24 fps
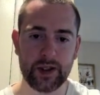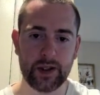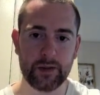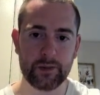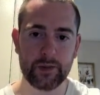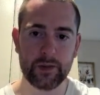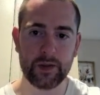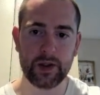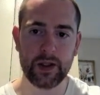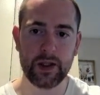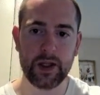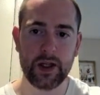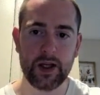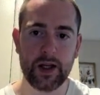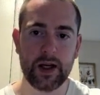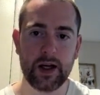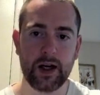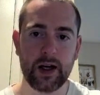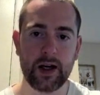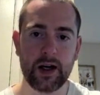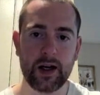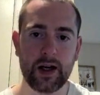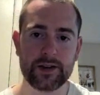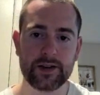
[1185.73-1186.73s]
up.
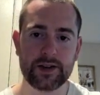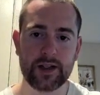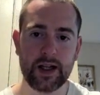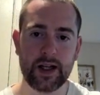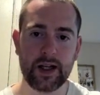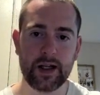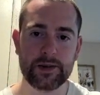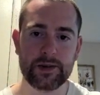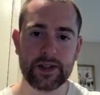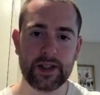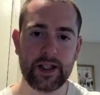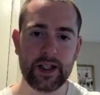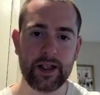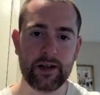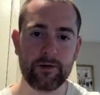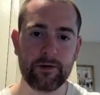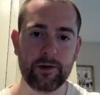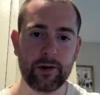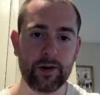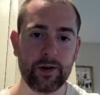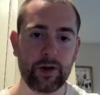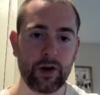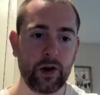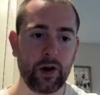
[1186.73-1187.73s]
Sign up today
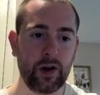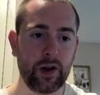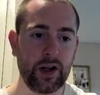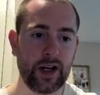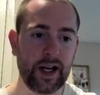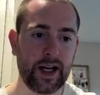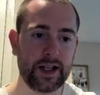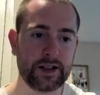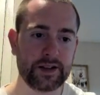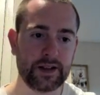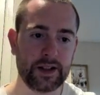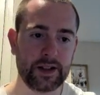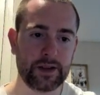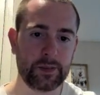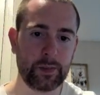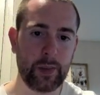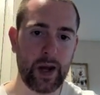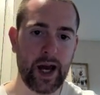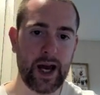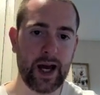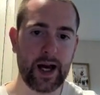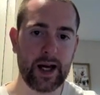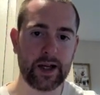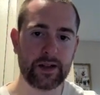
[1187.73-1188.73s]
for an all access
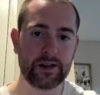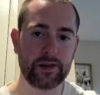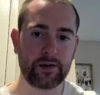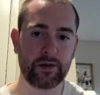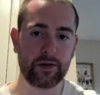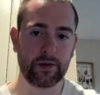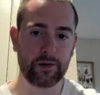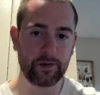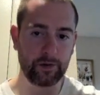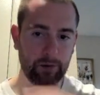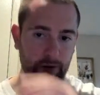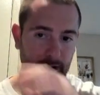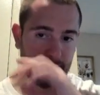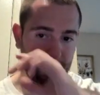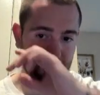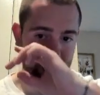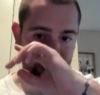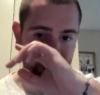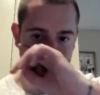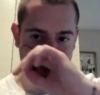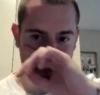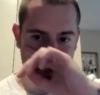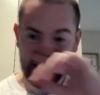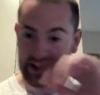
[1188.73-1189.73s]
pass for
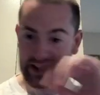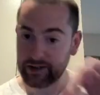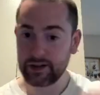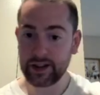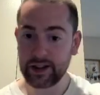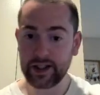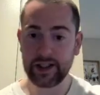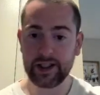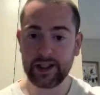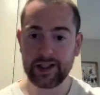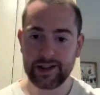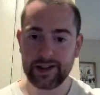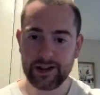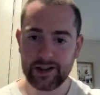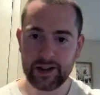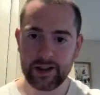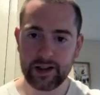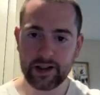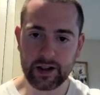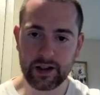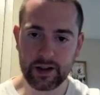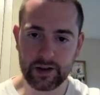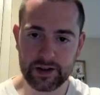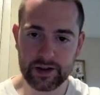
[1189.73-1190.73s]
free.
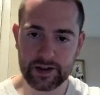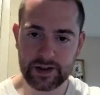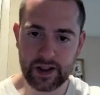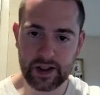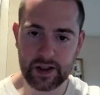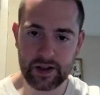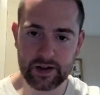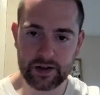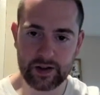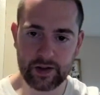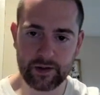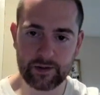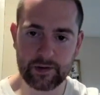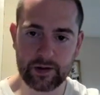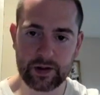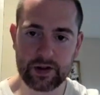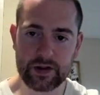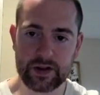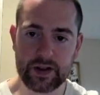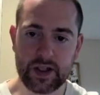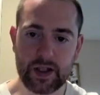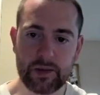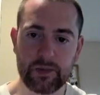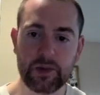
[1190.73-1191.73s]
You send us your
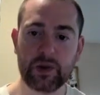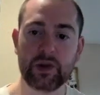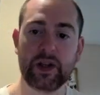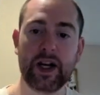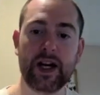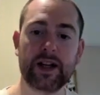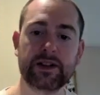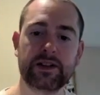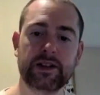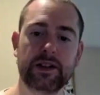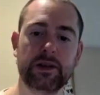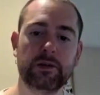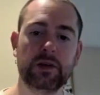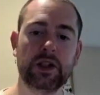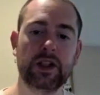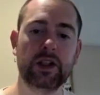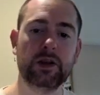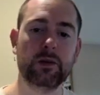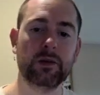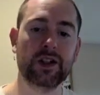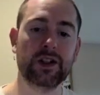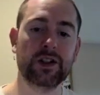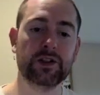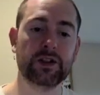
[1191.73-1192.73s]
first name, your last name, your
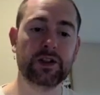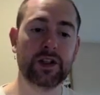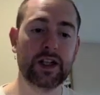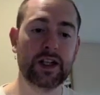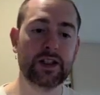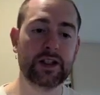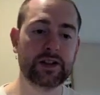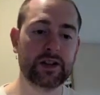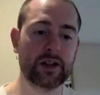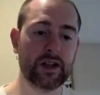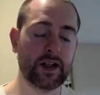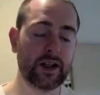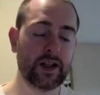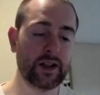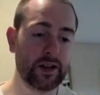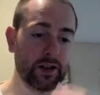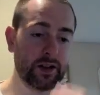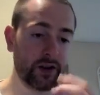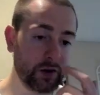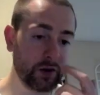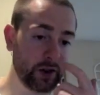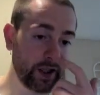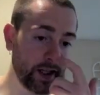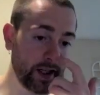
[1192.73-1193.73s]
email address,
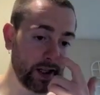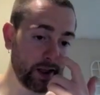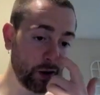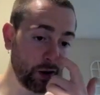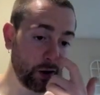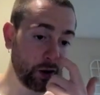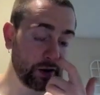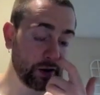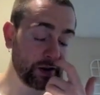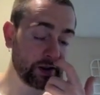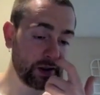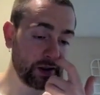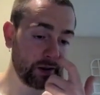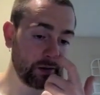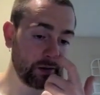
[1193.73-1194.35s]
and you get all this